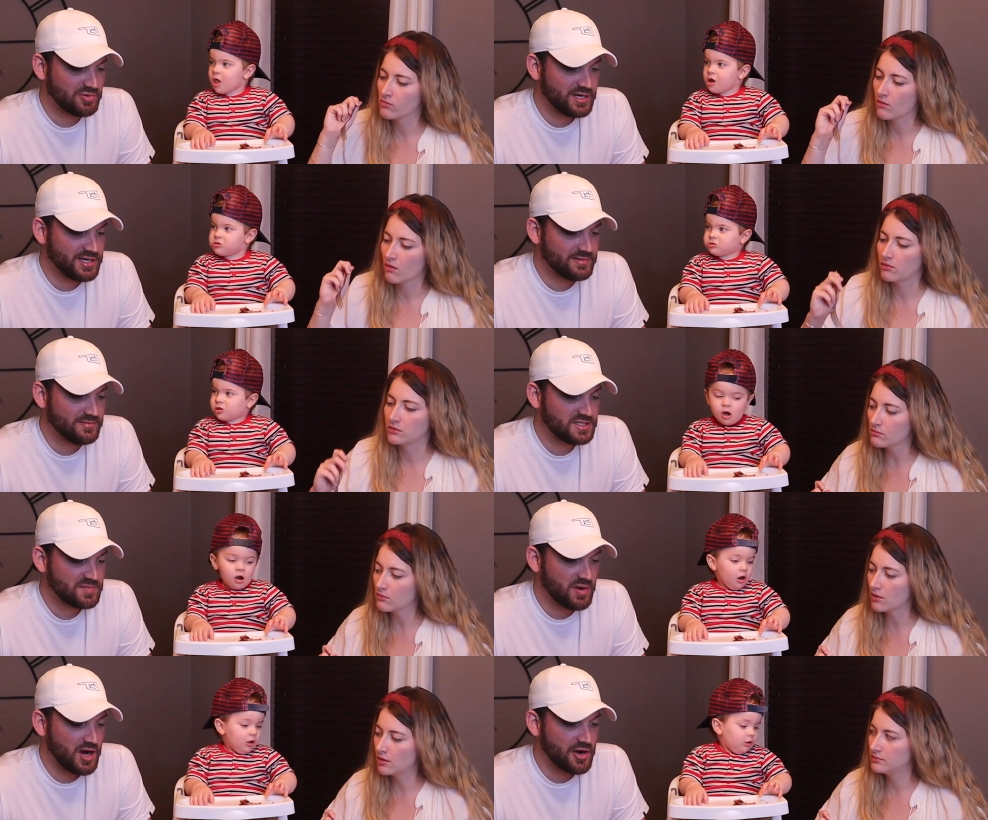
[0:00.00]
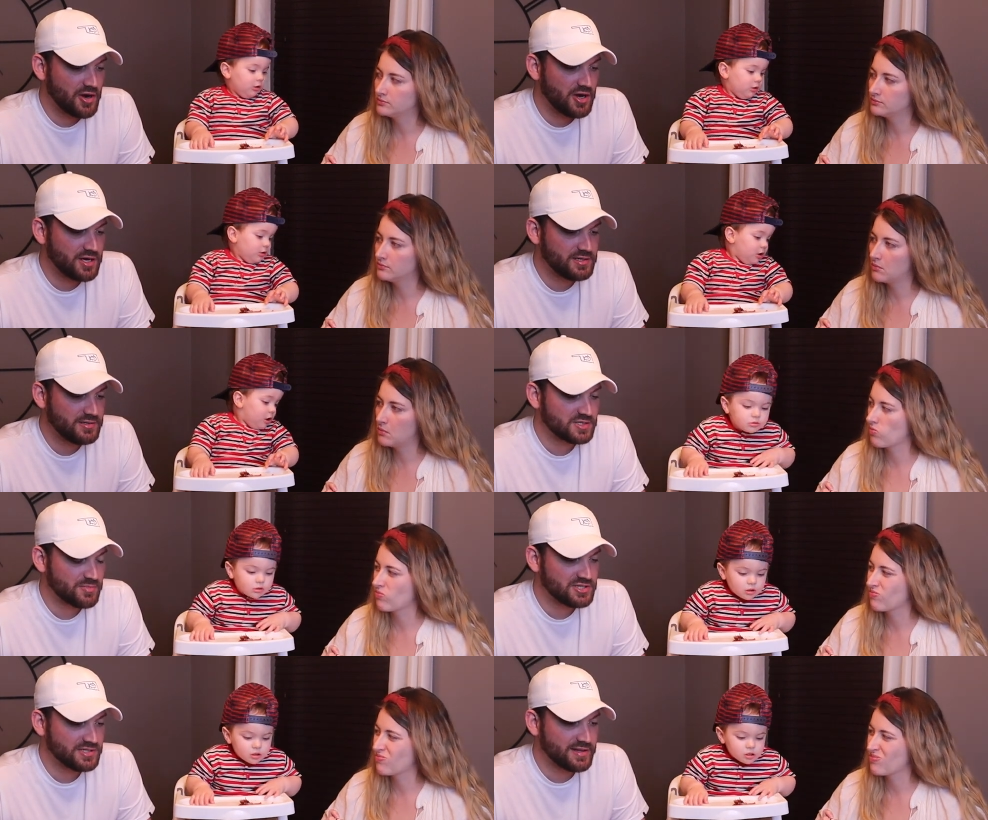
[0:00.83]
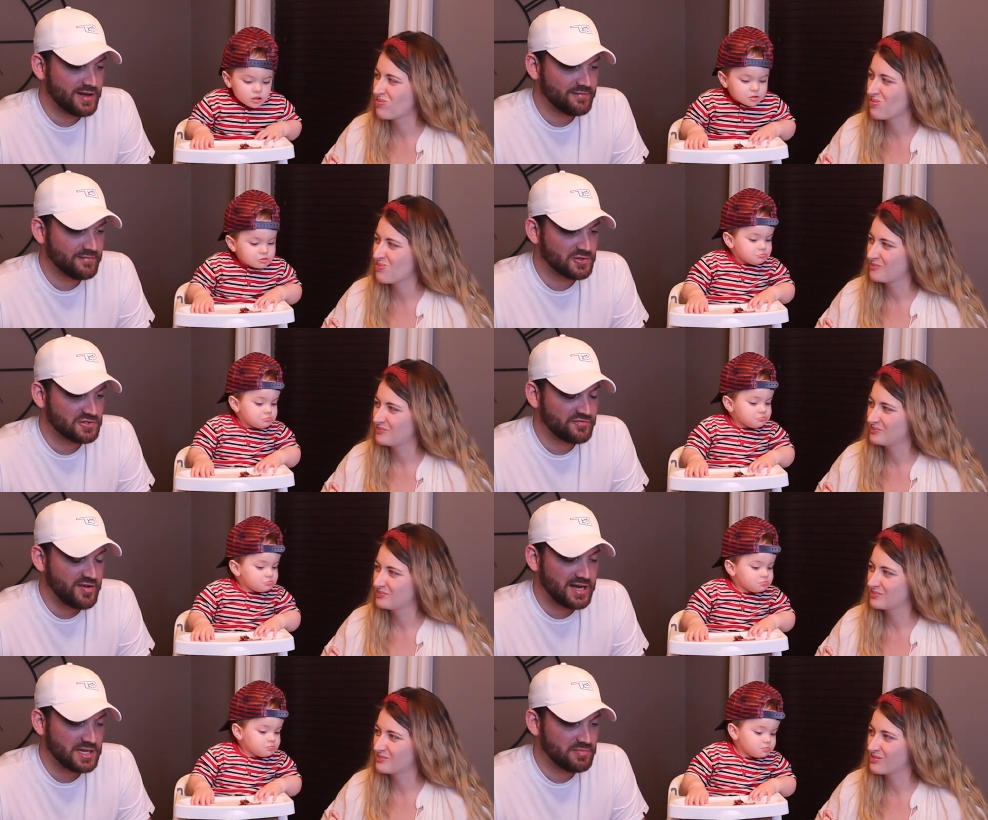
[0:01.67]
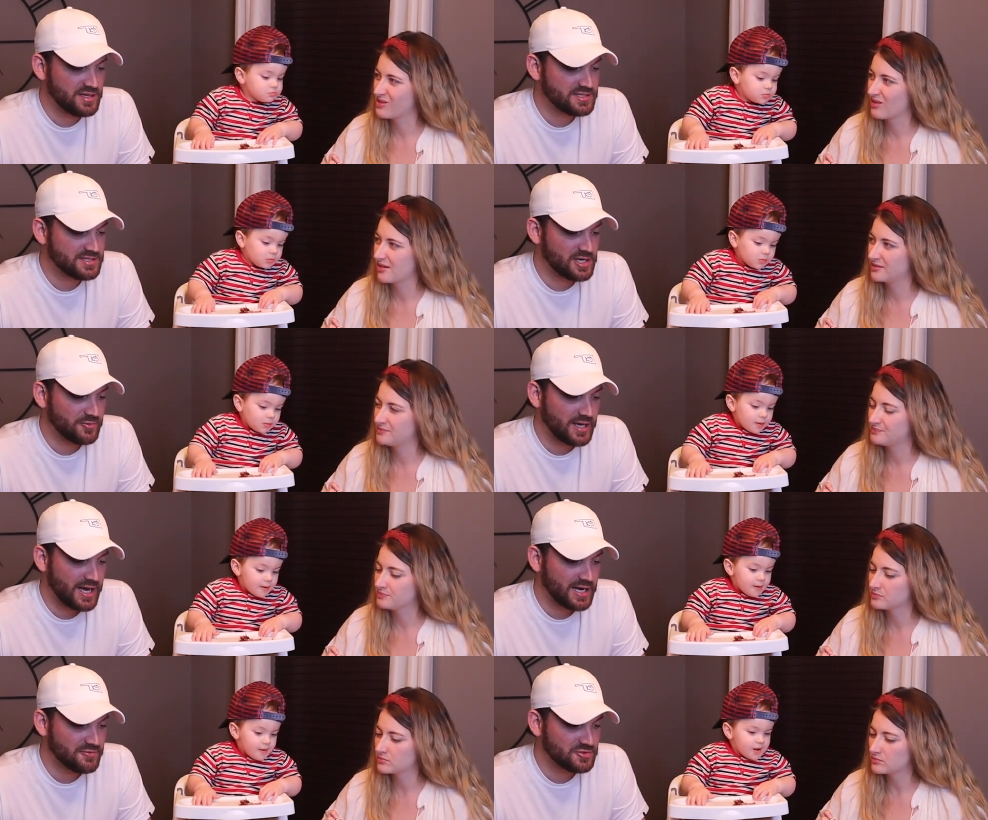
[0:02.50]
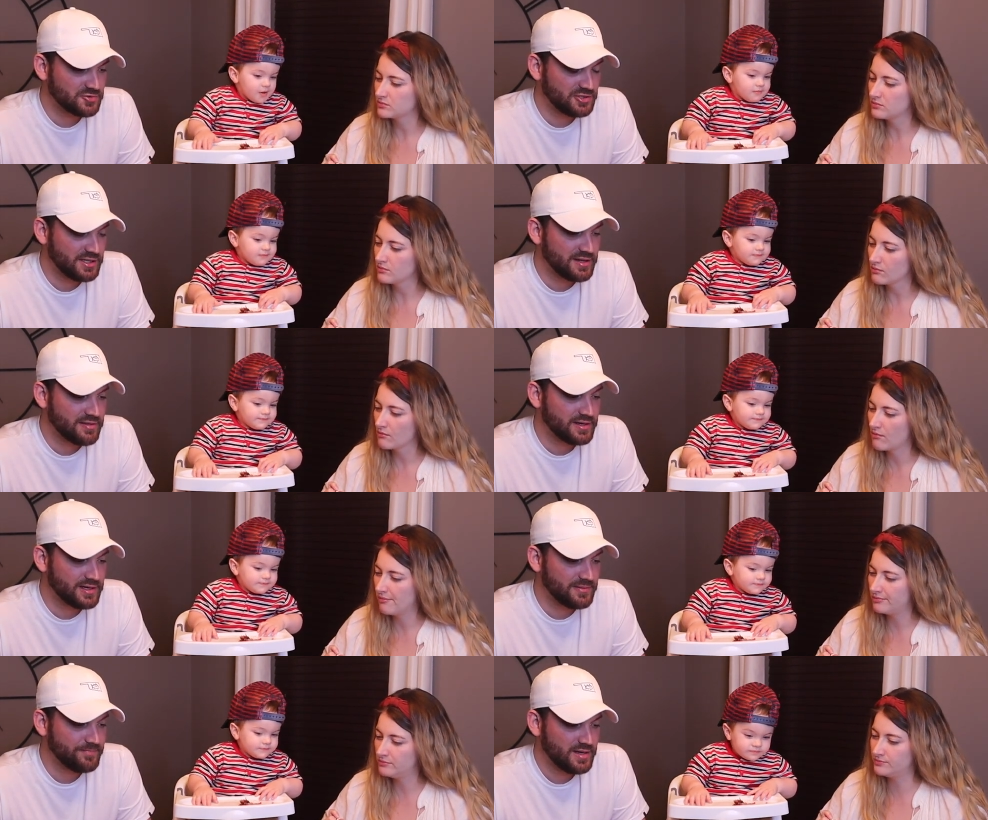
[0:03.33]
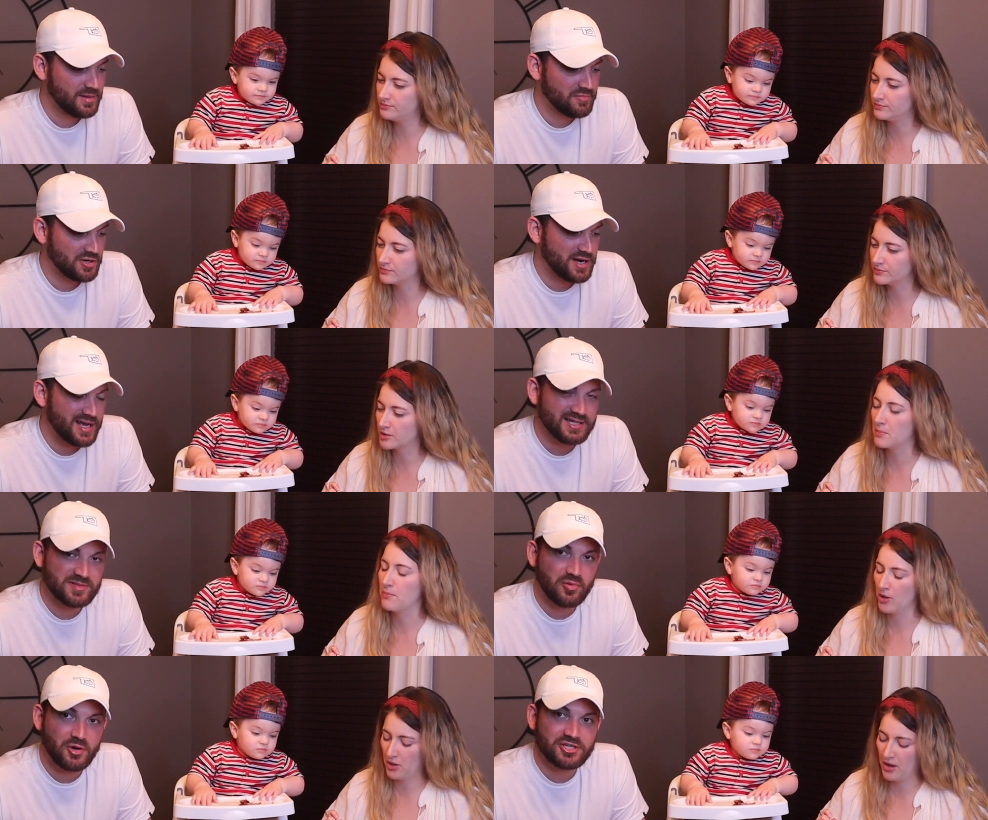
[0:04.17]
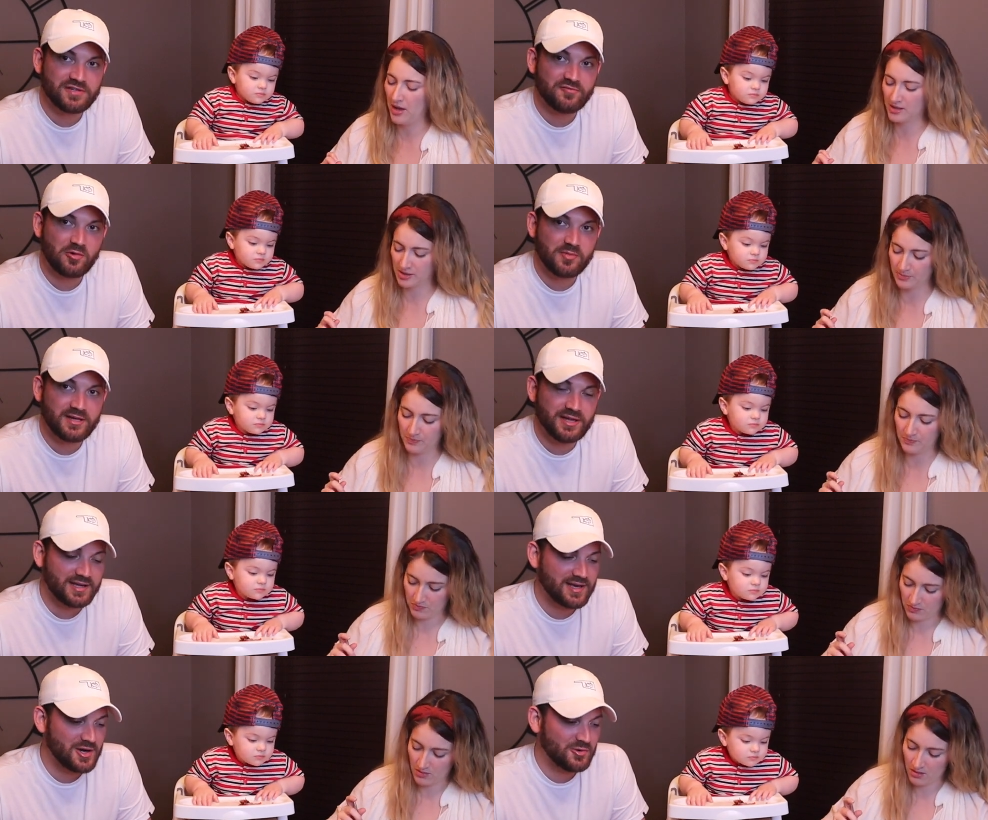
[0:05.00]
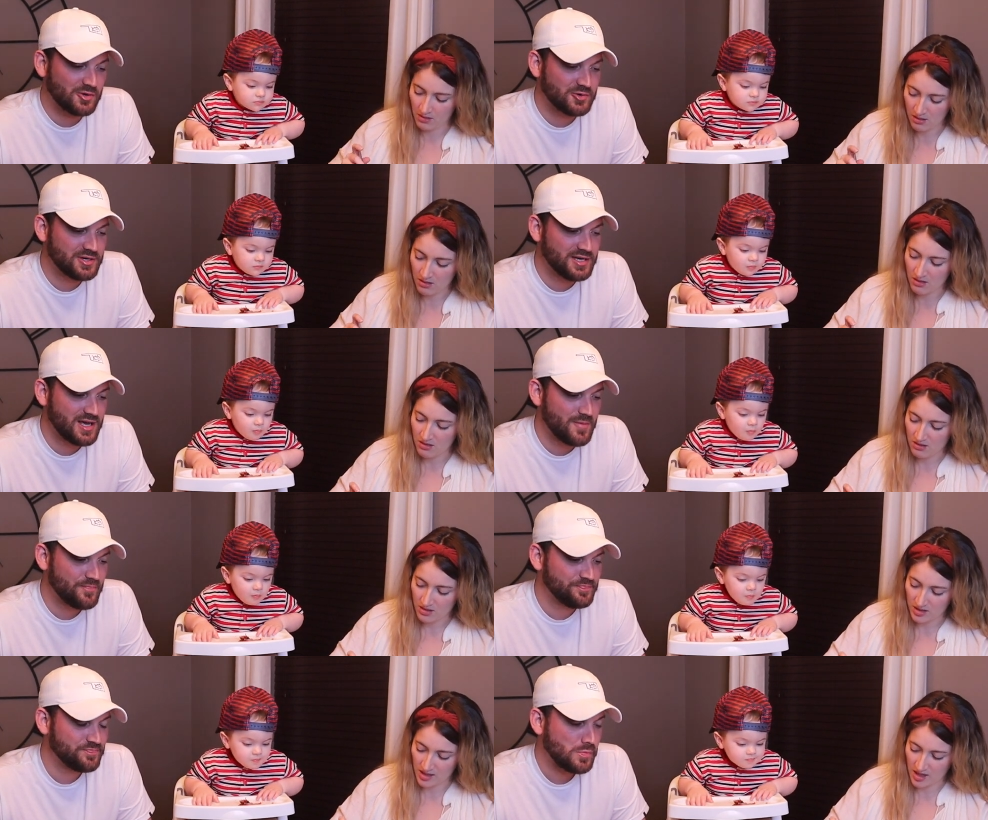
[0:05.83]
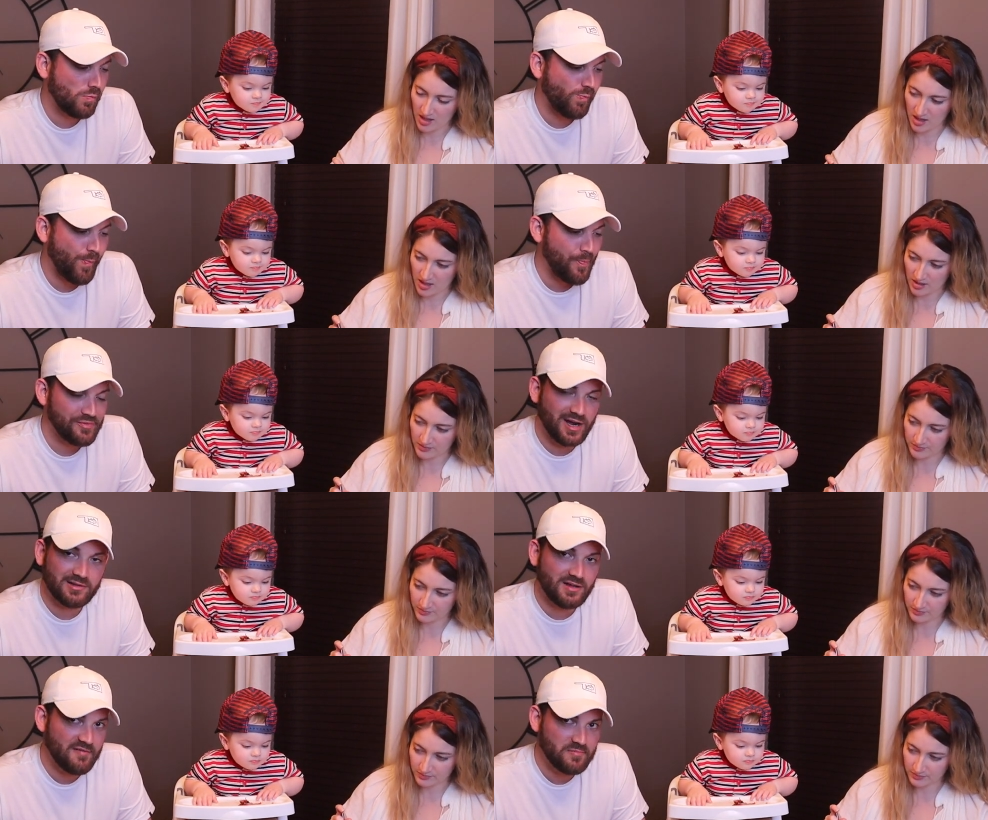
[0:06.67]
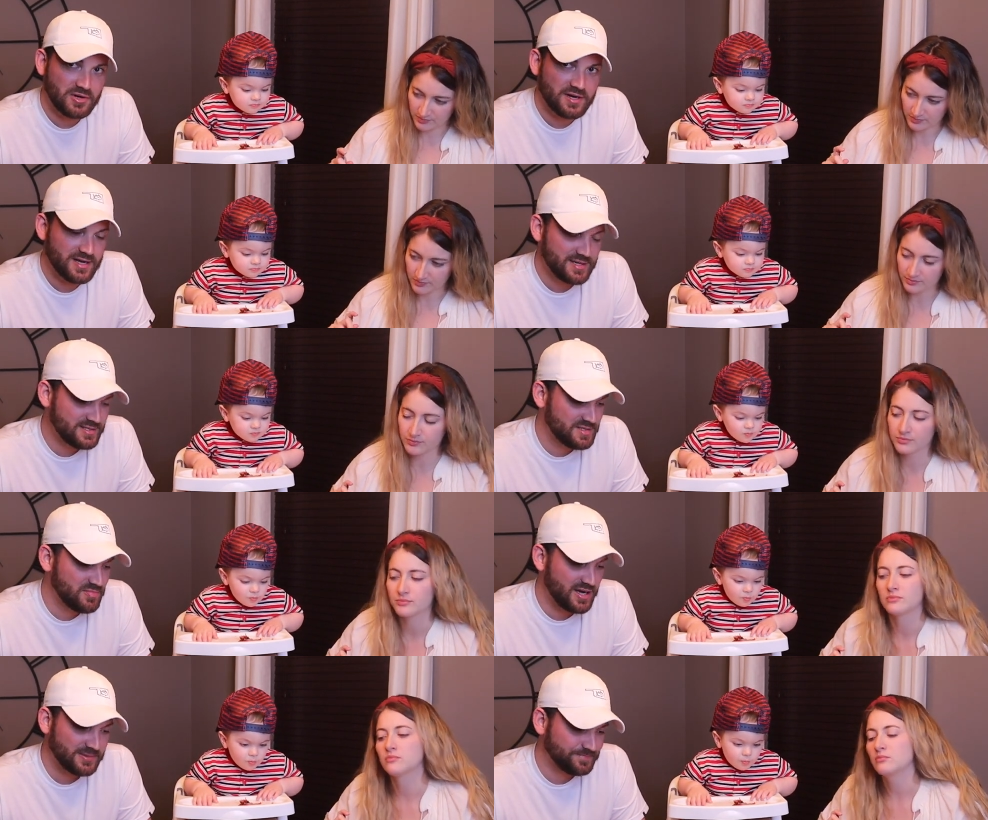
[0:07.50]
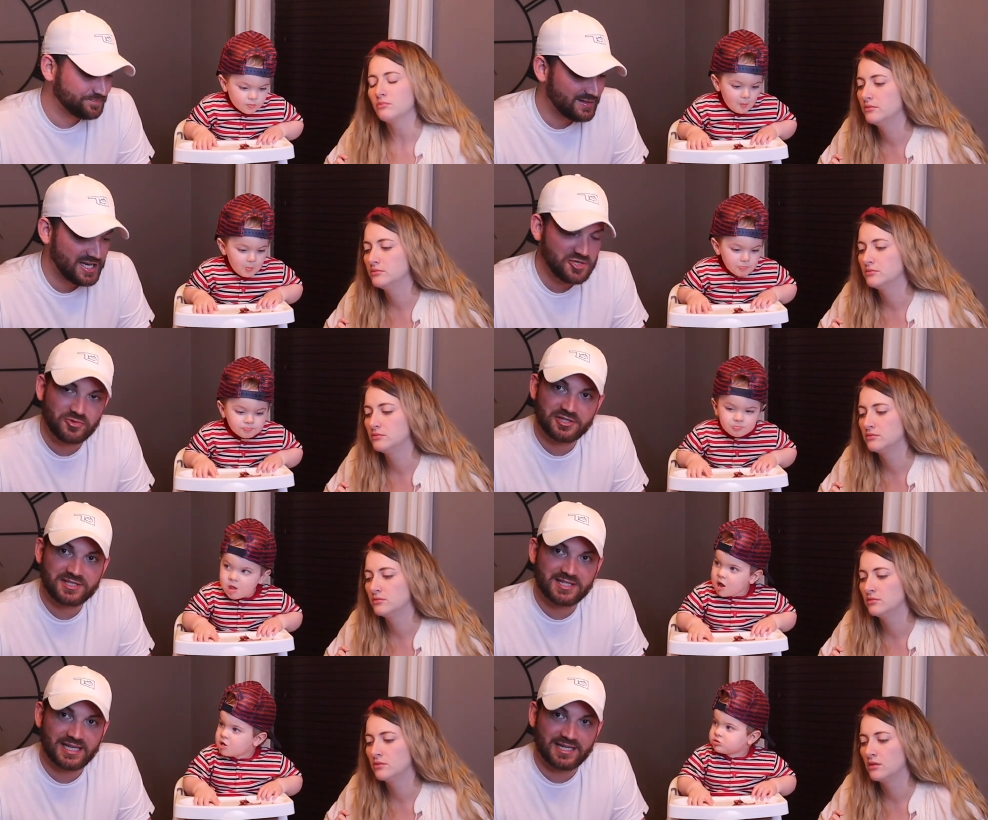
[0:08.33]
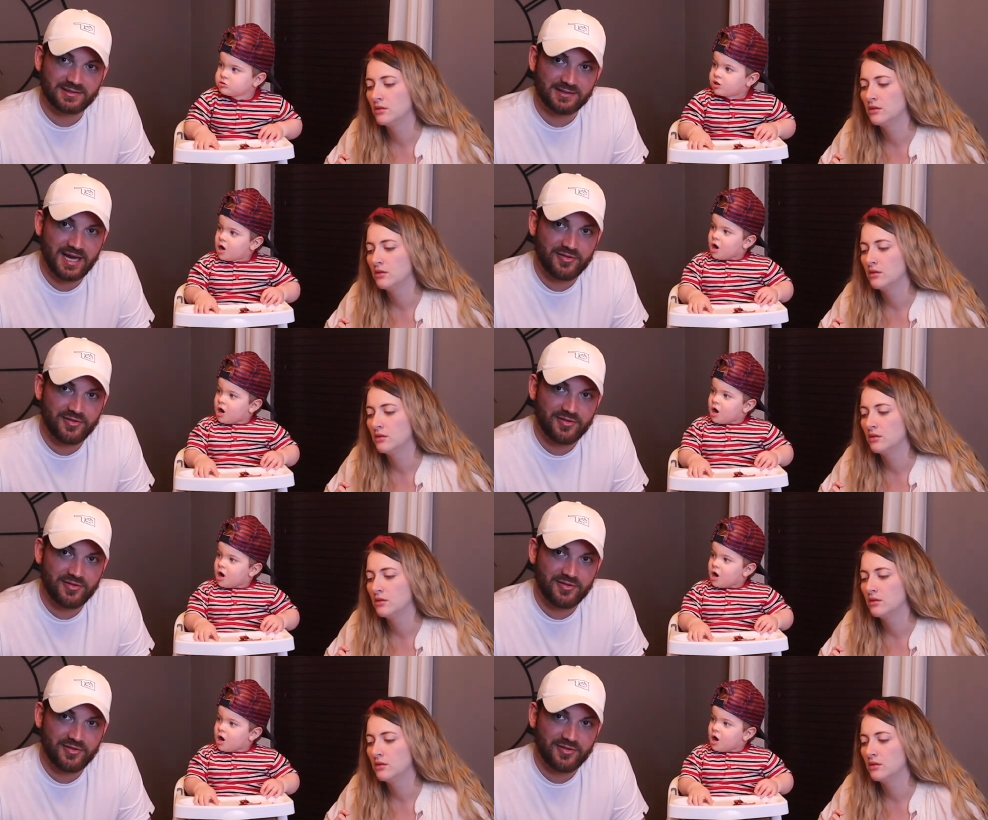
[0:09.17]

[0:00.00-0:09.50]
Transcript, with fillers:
Speaker 1: pretty spot on, especially that those fatty pieces that we had. It was really the mm, burn ends the burn portion ends. for me that kind of ruined it. Yeah. I love burn ends, but these were just like